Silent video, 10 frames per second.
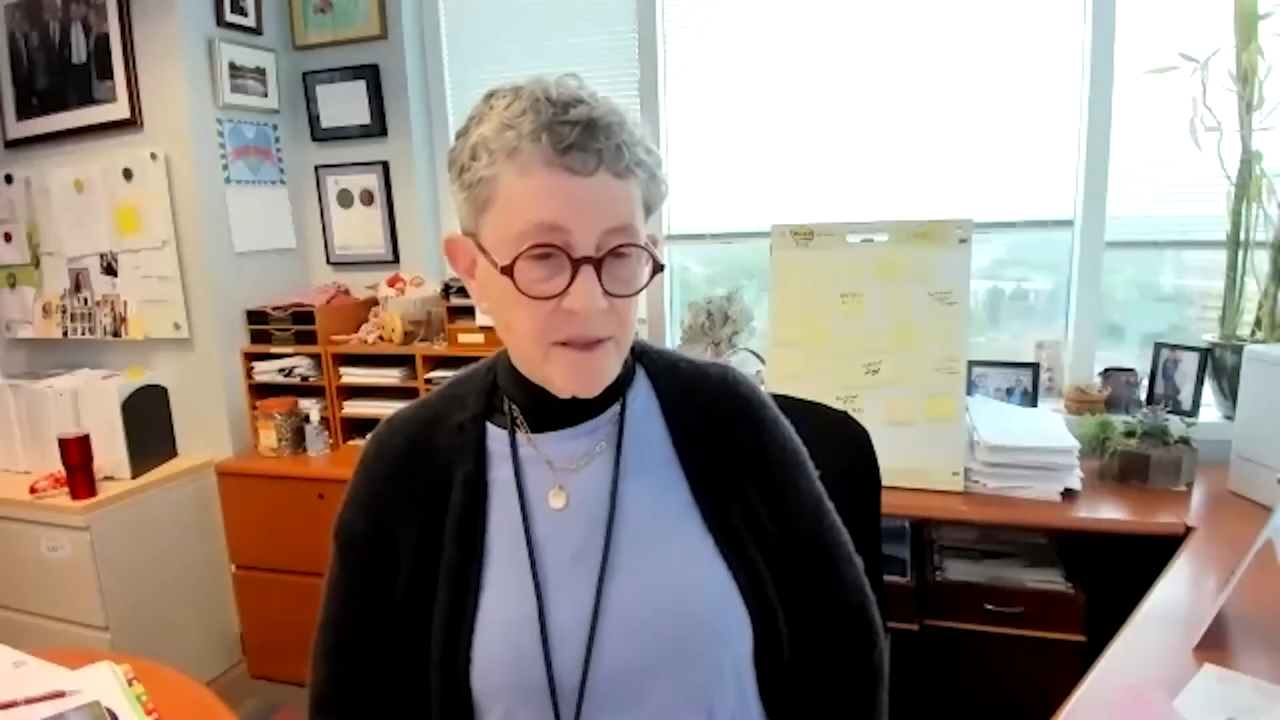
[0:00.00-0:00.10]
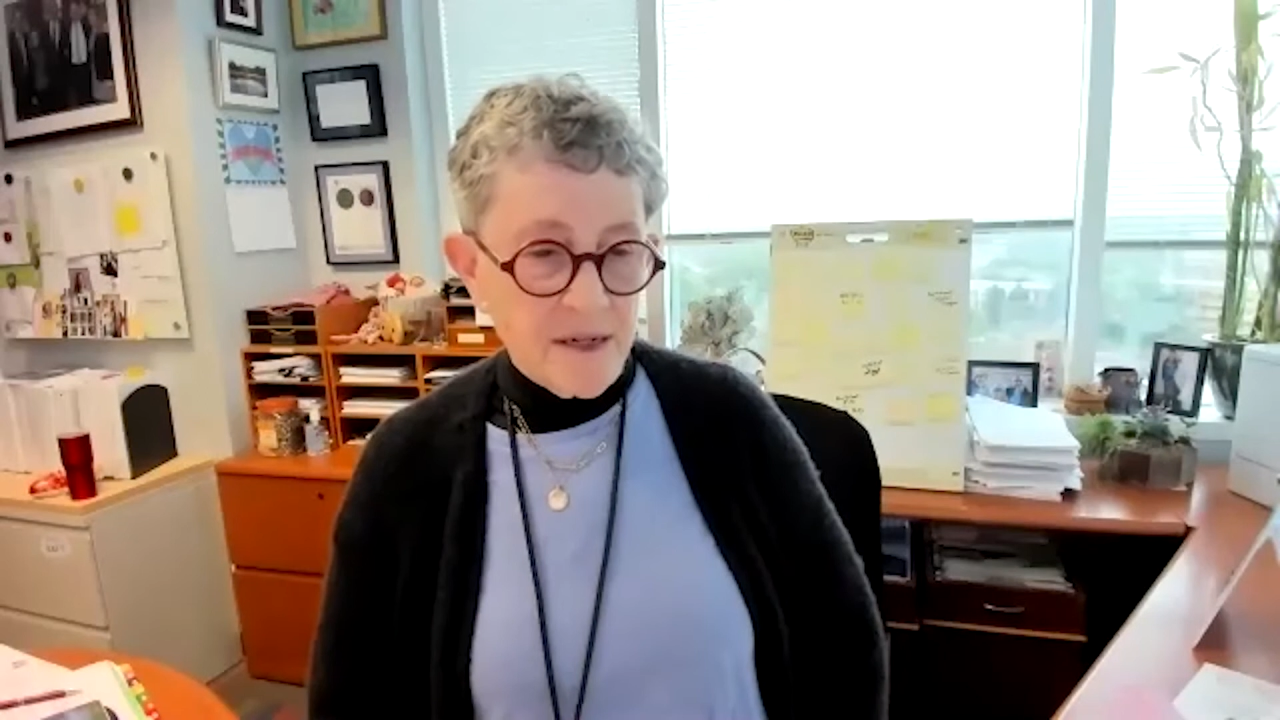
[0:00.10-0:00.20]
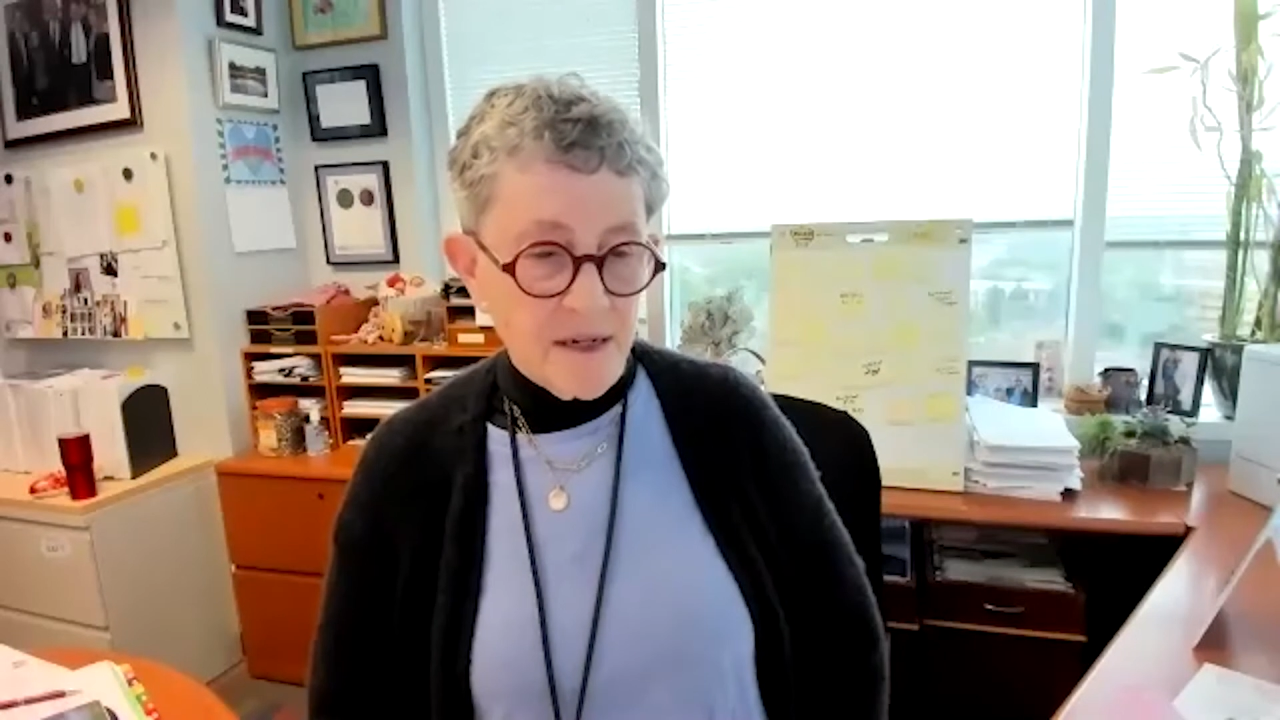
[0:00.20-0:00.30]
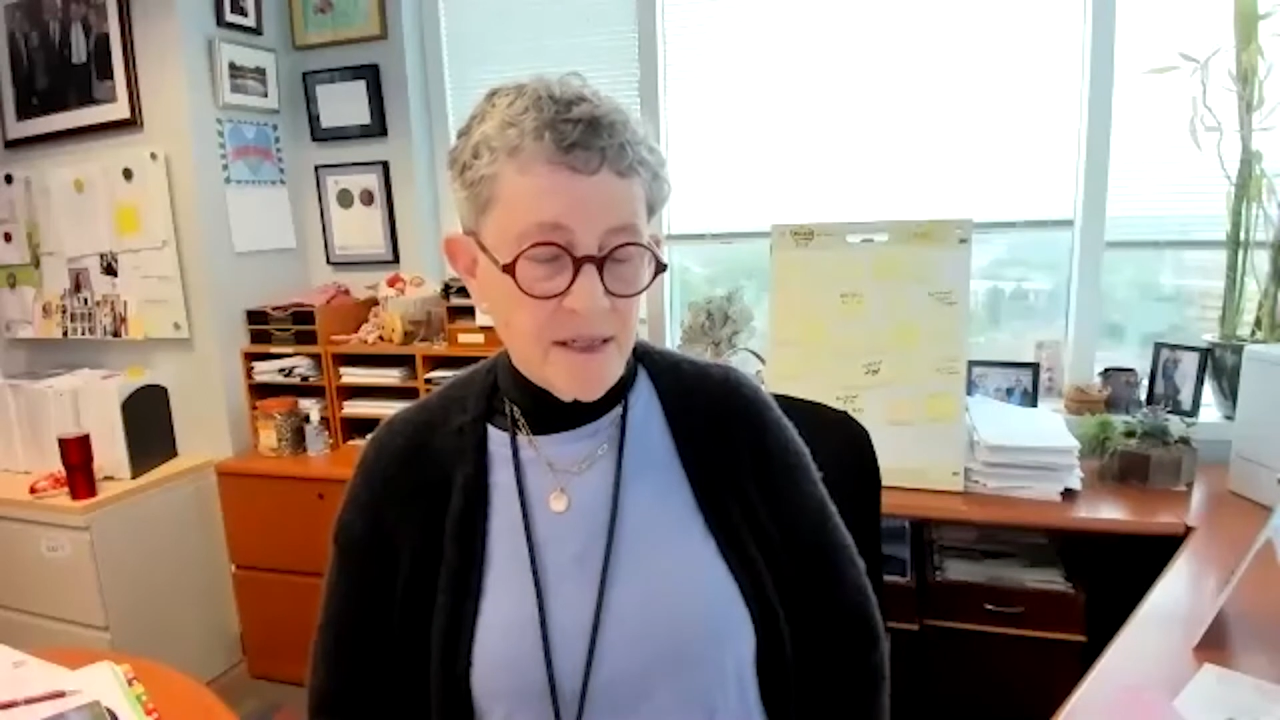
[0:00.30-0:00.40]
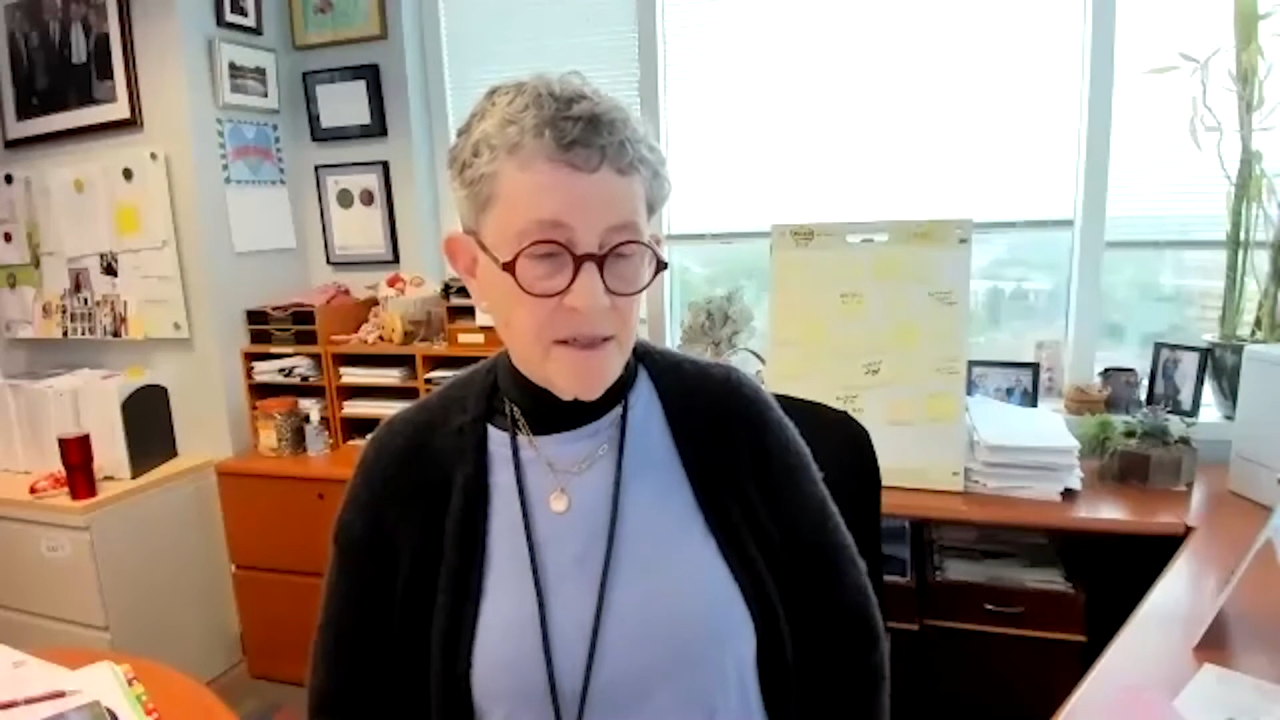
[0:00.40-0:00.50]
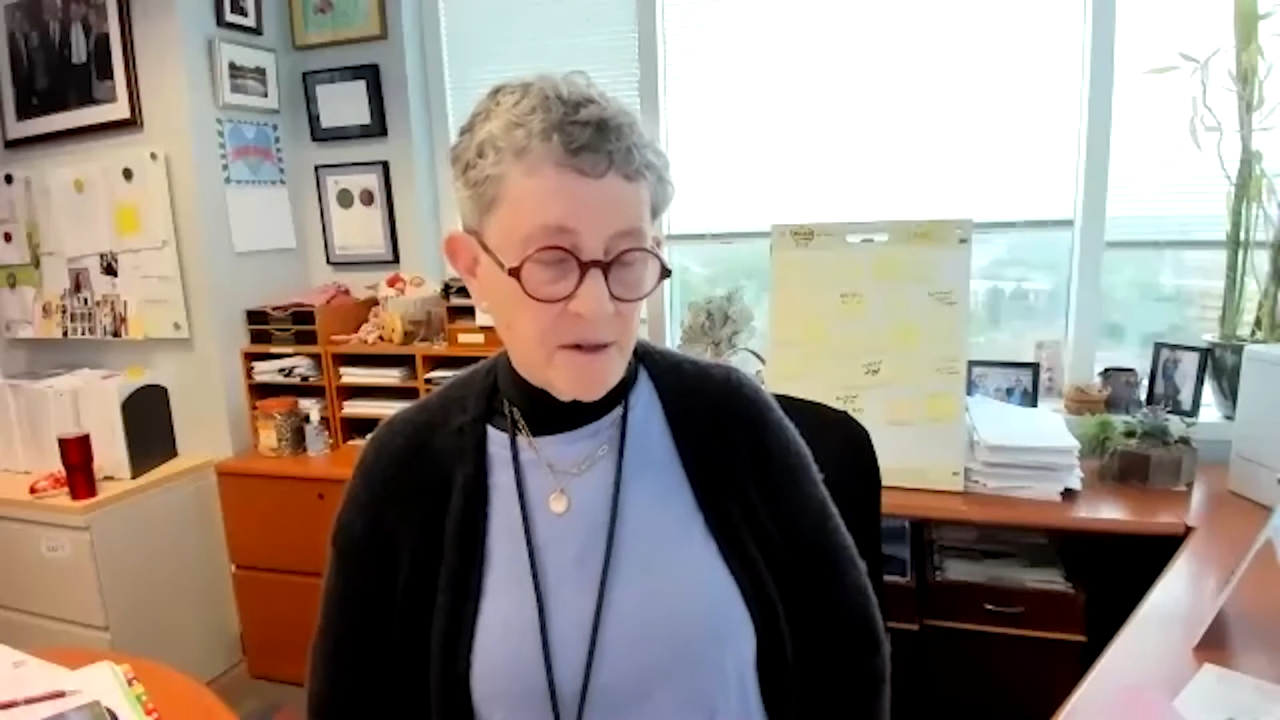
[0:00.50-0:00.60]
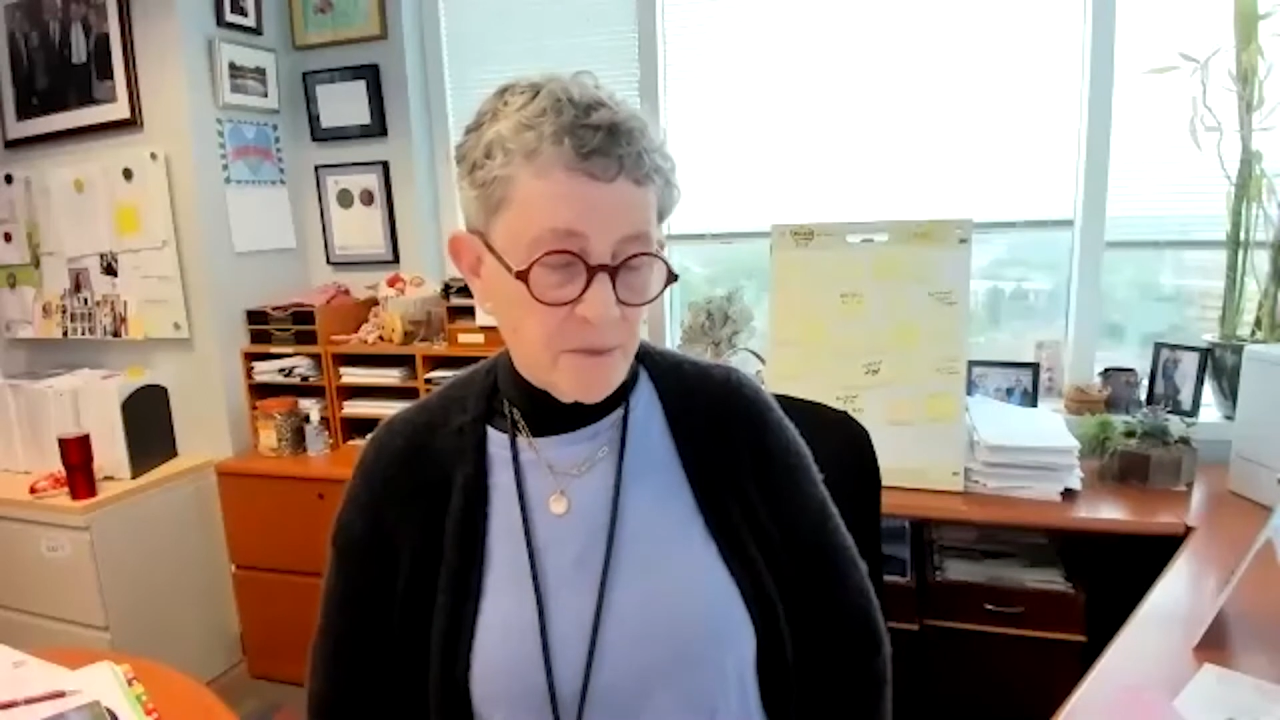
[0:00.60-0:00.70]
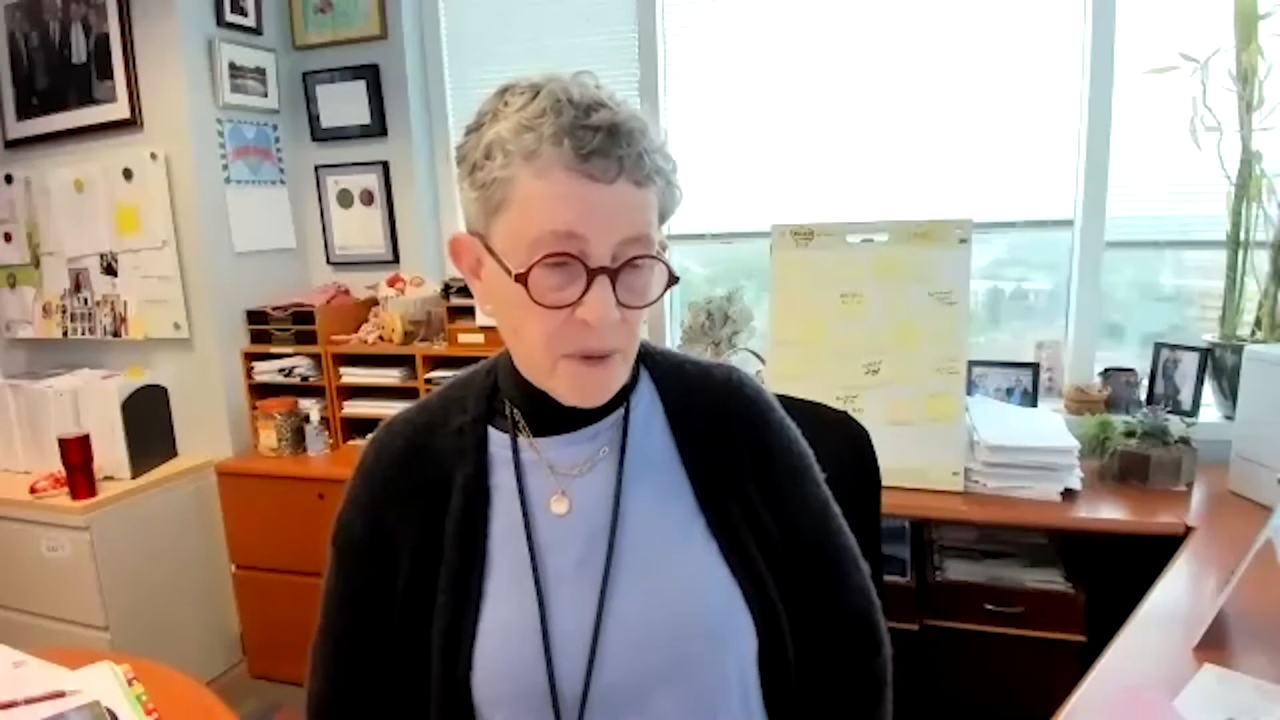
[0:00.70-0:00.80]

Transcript: studies that are